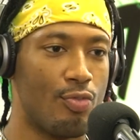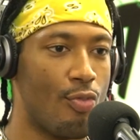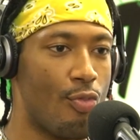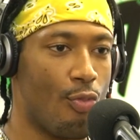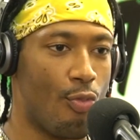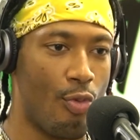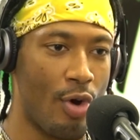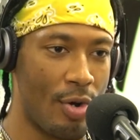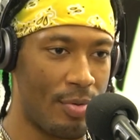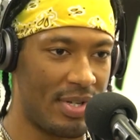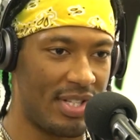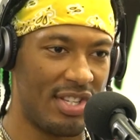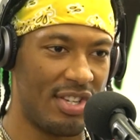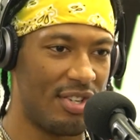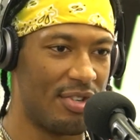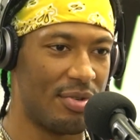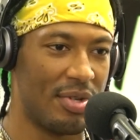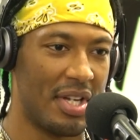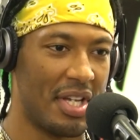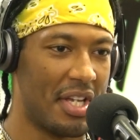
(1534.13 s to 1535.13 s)
what we
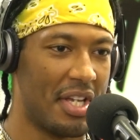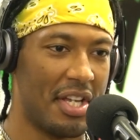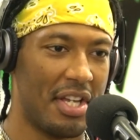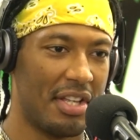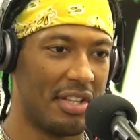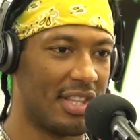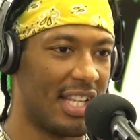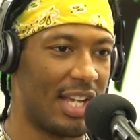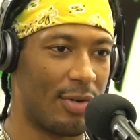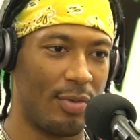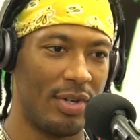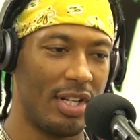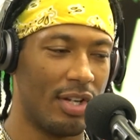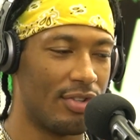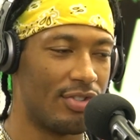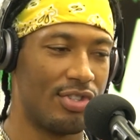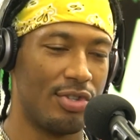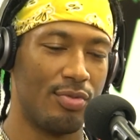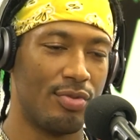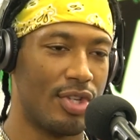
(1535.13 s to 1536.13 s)
do. Mm-hmm. Like, we
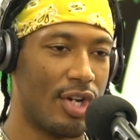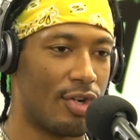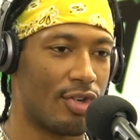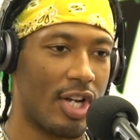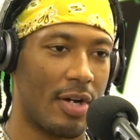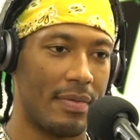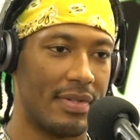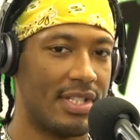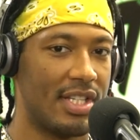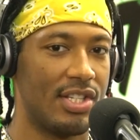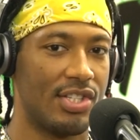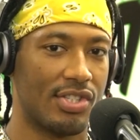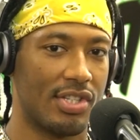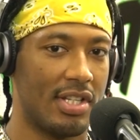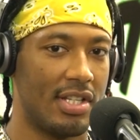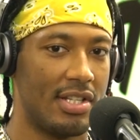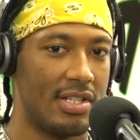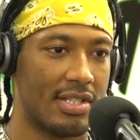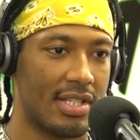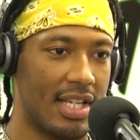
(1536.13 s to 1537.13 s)
don't do no
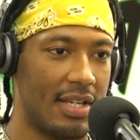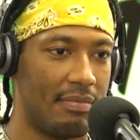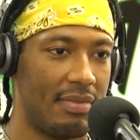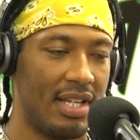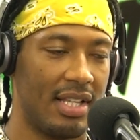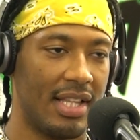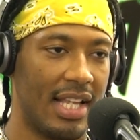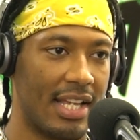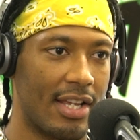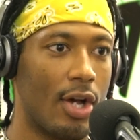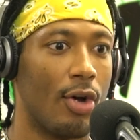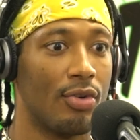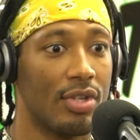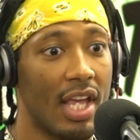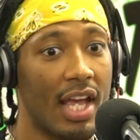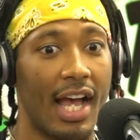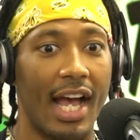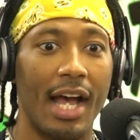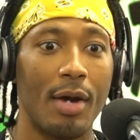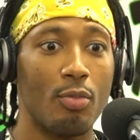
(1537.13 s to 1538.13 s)
competitions and be like, oh
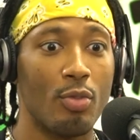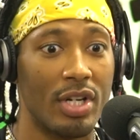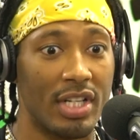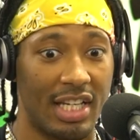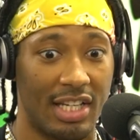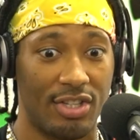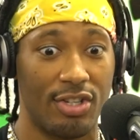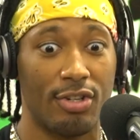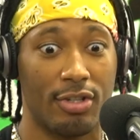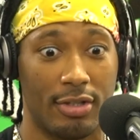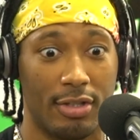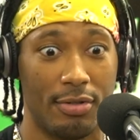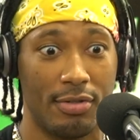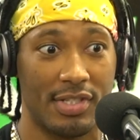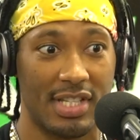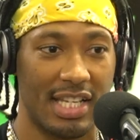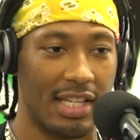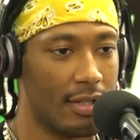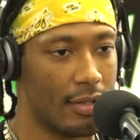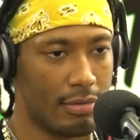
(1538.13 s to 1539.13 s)
yeah, I'm winning, you're
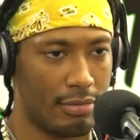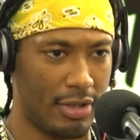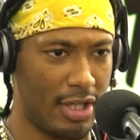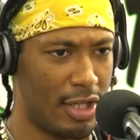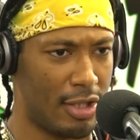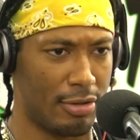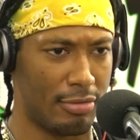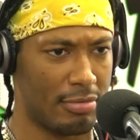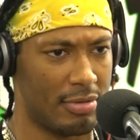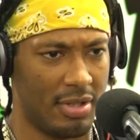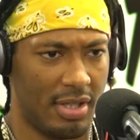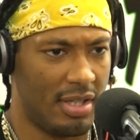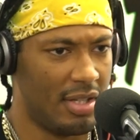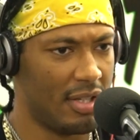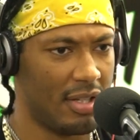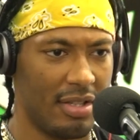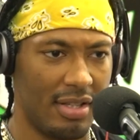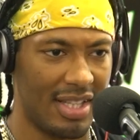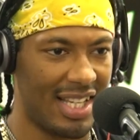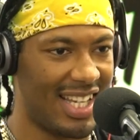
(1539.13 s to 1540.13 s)
losing. No,
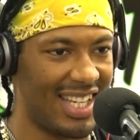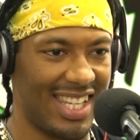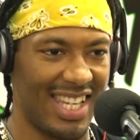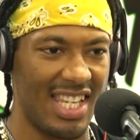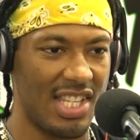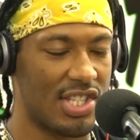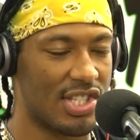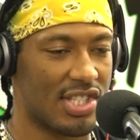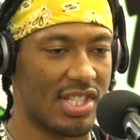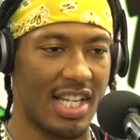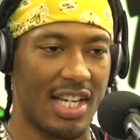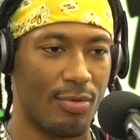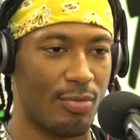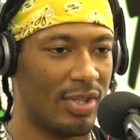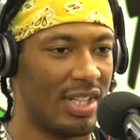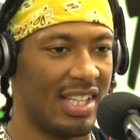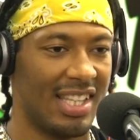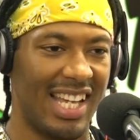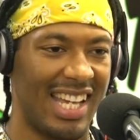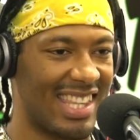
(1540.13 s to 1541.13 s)
like, it's just not
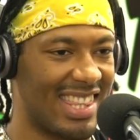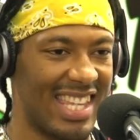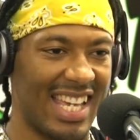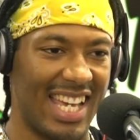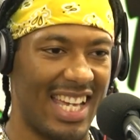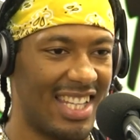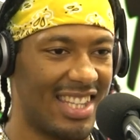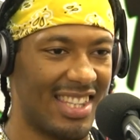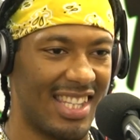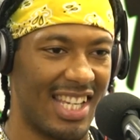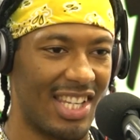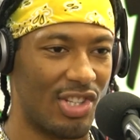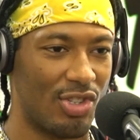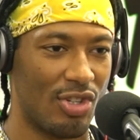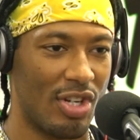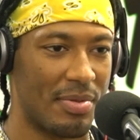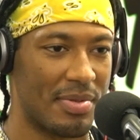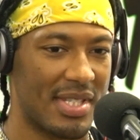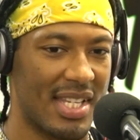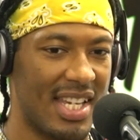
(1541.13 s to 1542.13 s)
really like that. Like, you
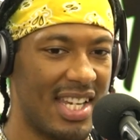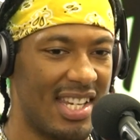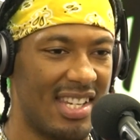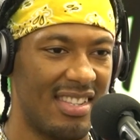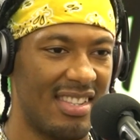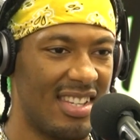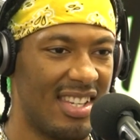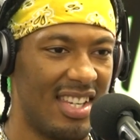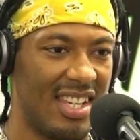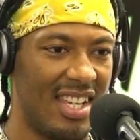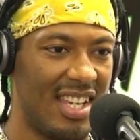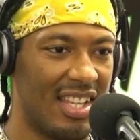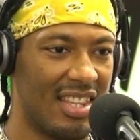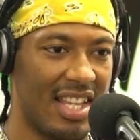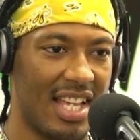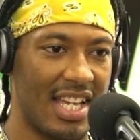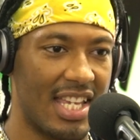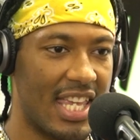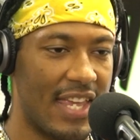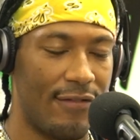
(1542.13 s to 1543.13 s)
know what I'm saying?
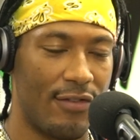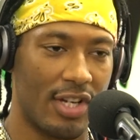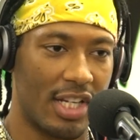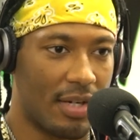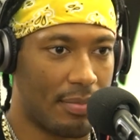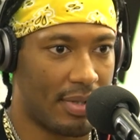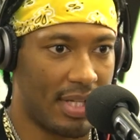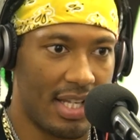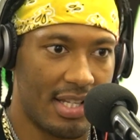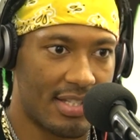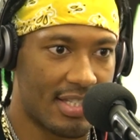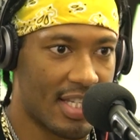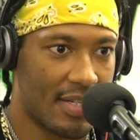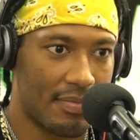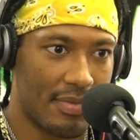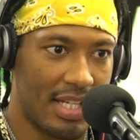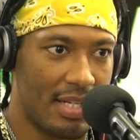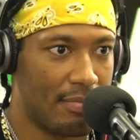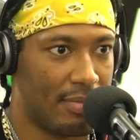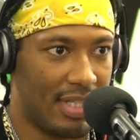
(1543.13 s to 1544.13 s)
Like, if you're gonna plan
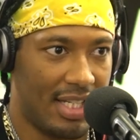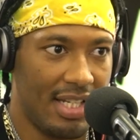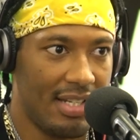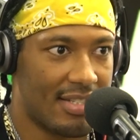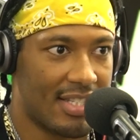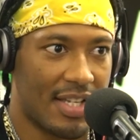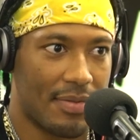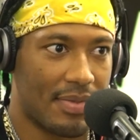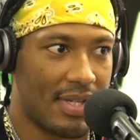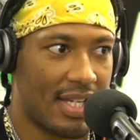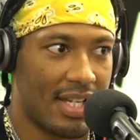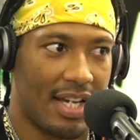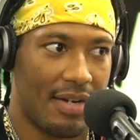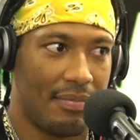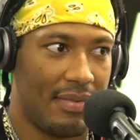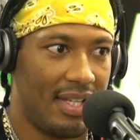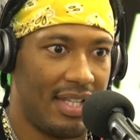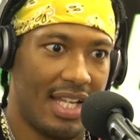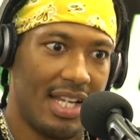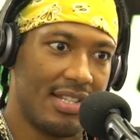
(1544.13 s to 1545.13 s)
something. I
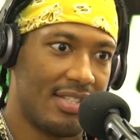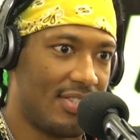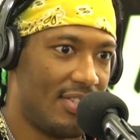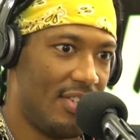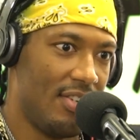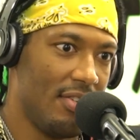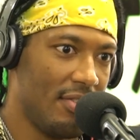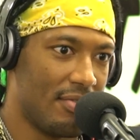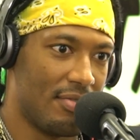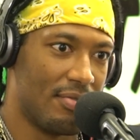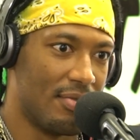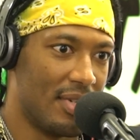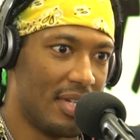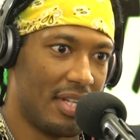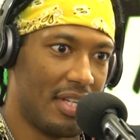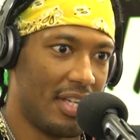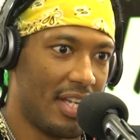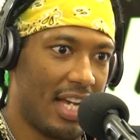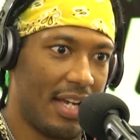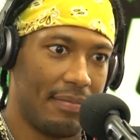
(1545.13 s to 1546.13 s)
mean, that's you.
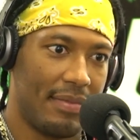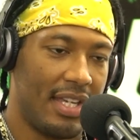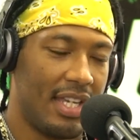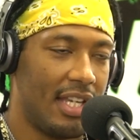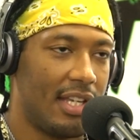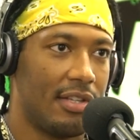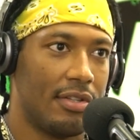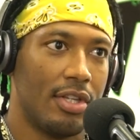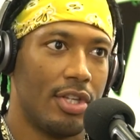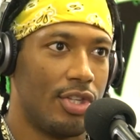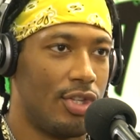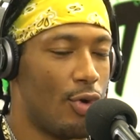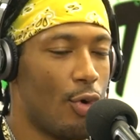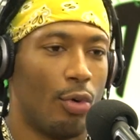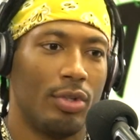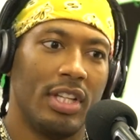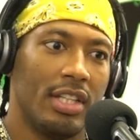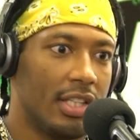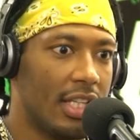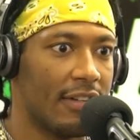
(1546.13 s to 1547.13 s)
I mean,
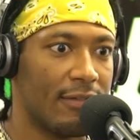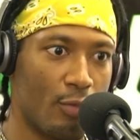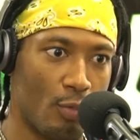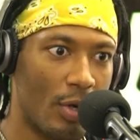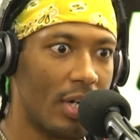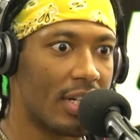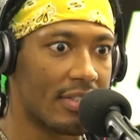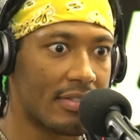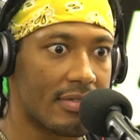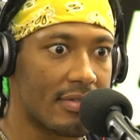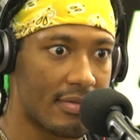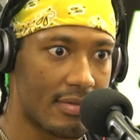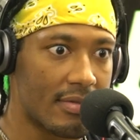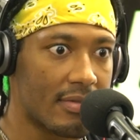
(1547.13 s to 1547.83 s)
you only live once.